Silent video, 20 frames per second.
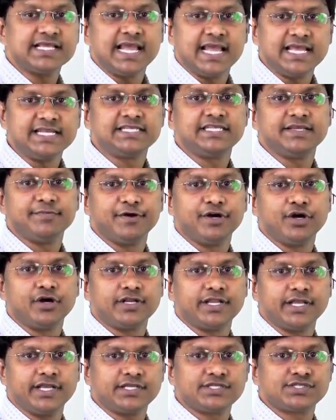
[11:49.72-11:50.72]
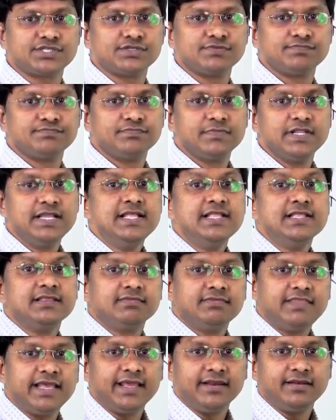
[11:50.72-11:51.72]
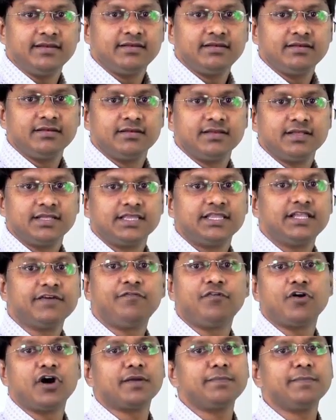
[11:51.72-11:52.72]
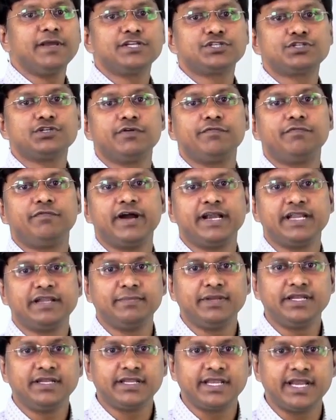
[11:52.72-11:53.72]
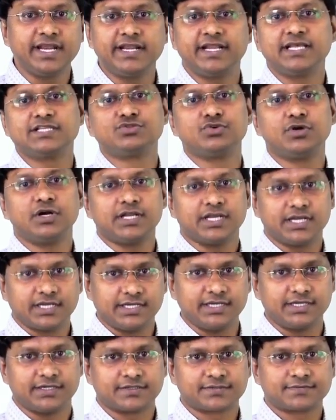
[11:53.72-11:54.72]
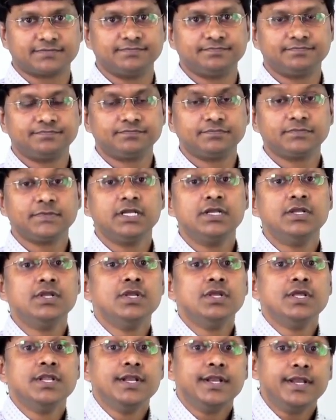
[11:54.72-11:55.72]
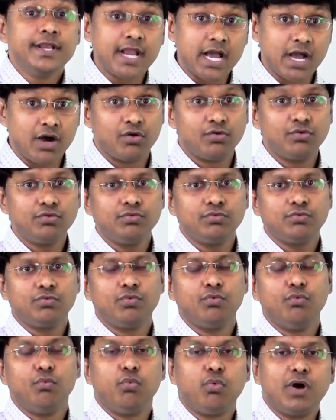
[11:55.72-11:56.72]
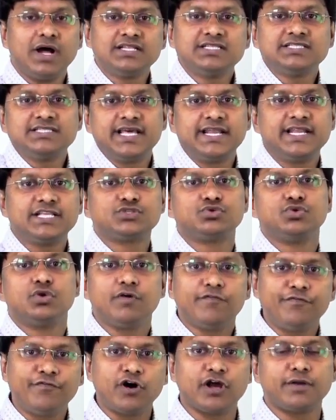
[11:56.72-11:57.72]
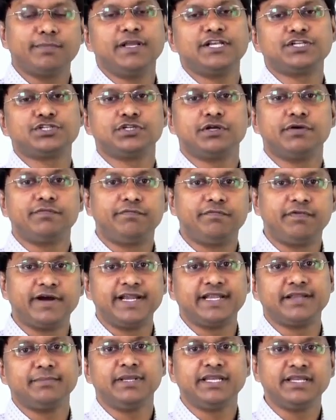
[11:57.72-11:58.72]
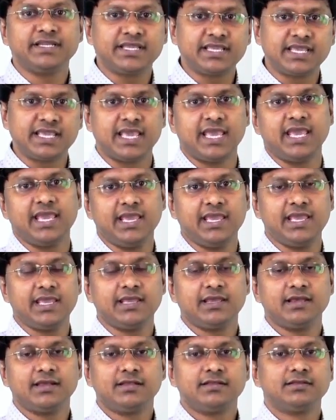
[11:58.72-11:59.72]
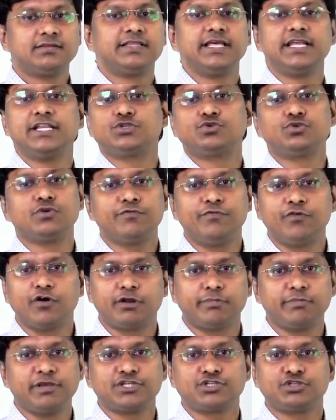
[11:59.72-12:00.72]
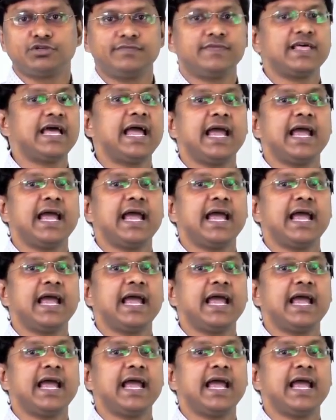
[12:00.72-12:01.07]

antibiotics, then the formation of vitamin K does not occur. Now, once there is no formation of vitamin K, there is no formation of the